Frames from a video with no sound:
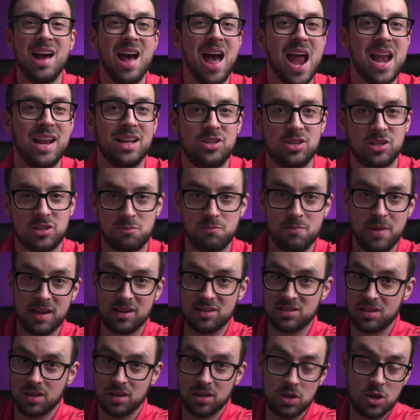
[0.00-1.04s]
and it just
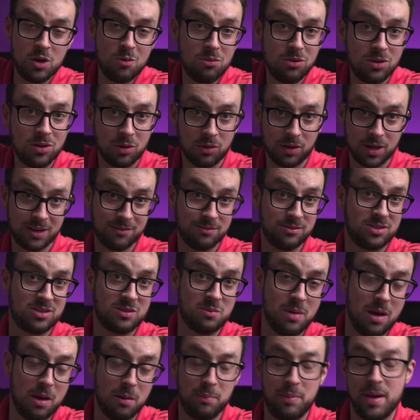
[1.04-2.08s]
makes the humidor even
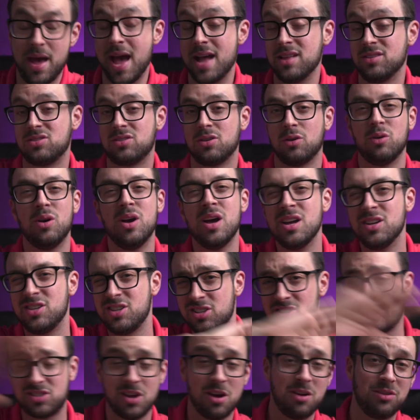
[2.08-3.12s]
smell bad. So
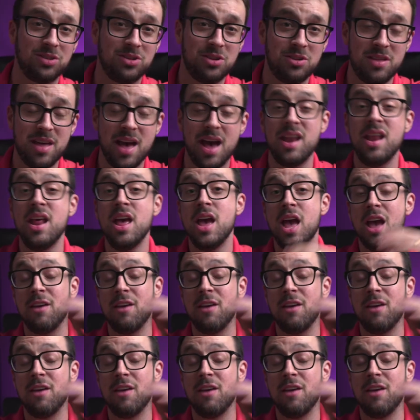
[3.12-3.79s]
just don't do that.